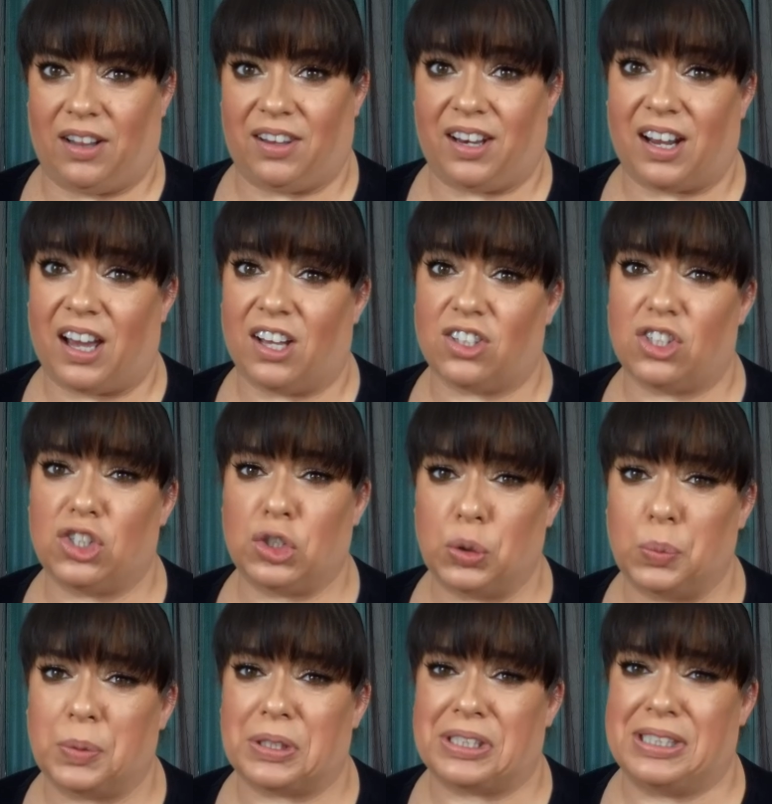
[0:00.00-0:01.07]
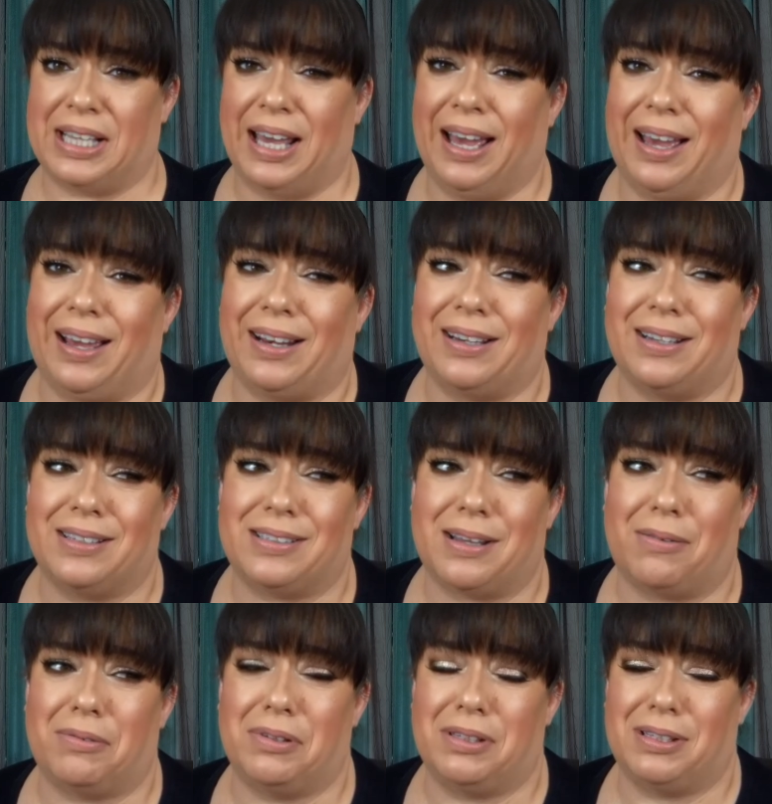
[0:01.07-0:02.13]
And then I got super sad because I
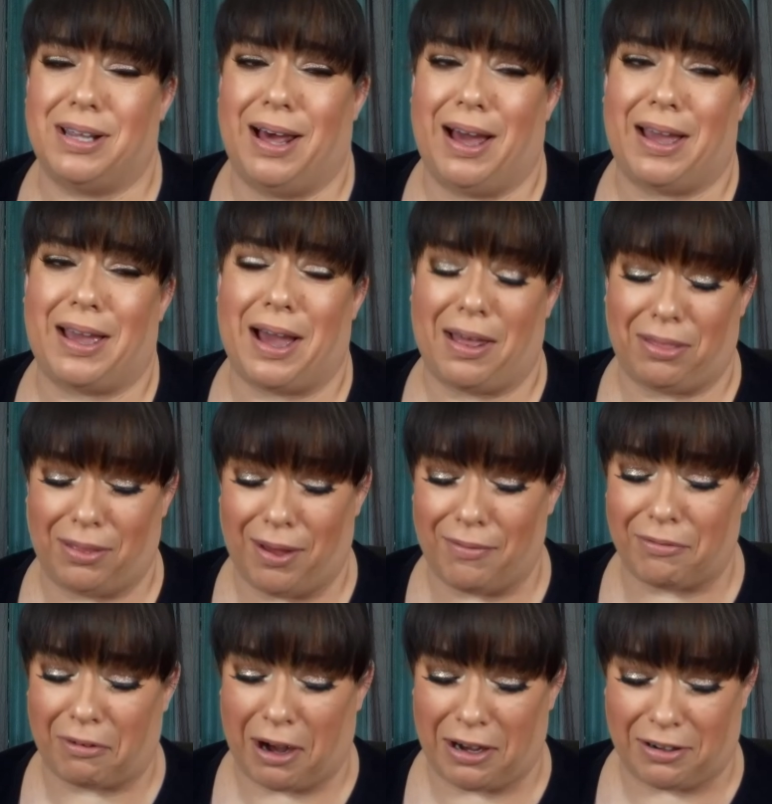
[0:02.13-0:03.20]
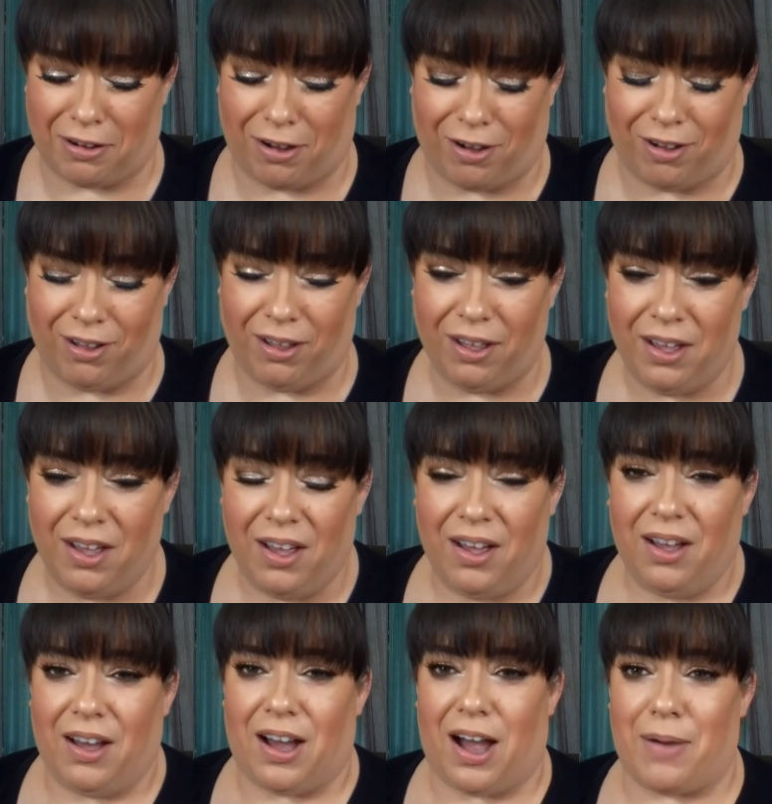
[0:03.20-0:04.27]
was like, I love retinol.
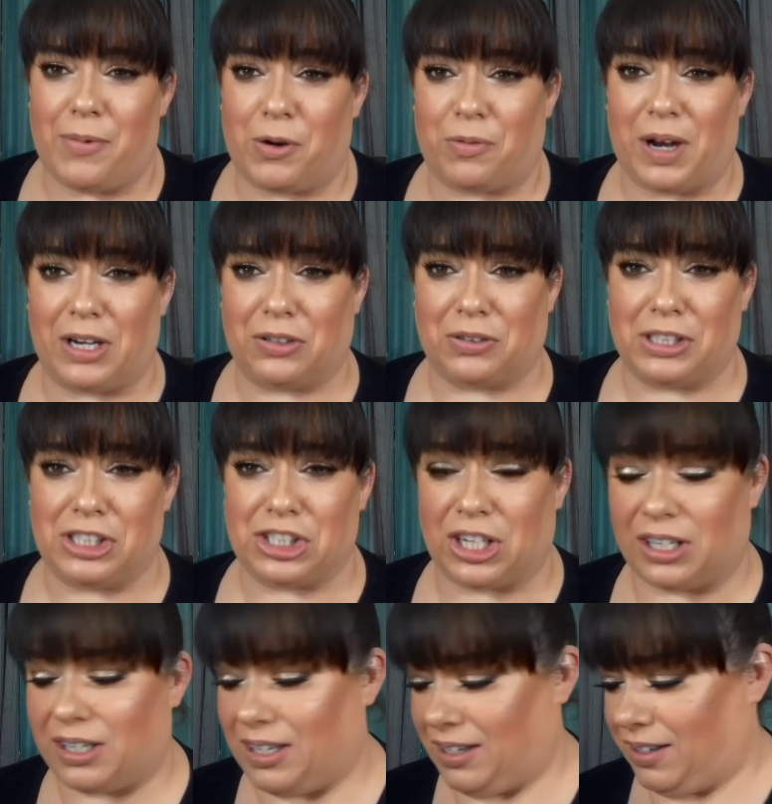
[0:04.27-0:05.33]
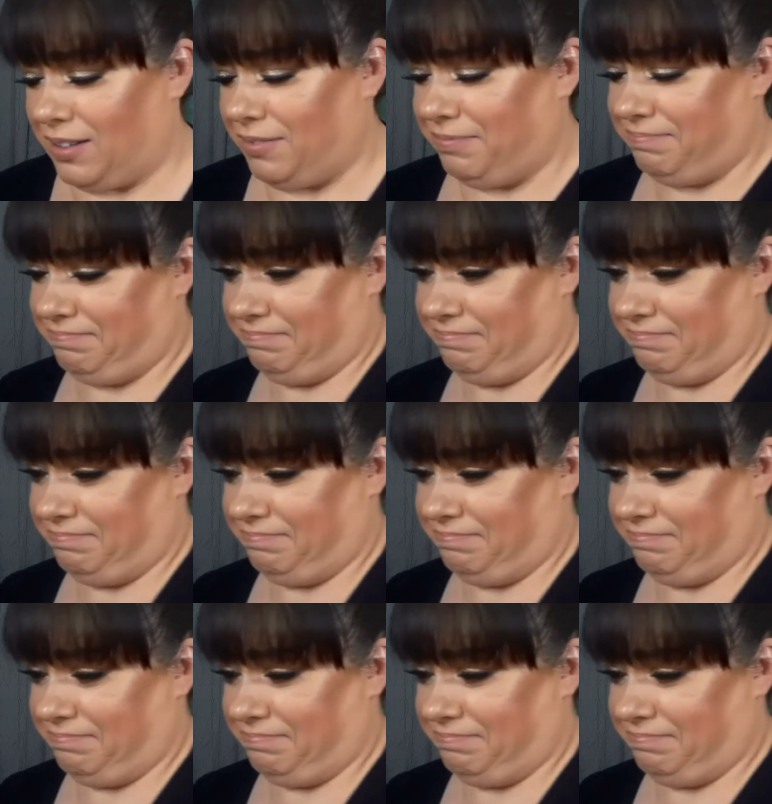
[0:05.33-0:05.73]
I'm a retinoid junkie.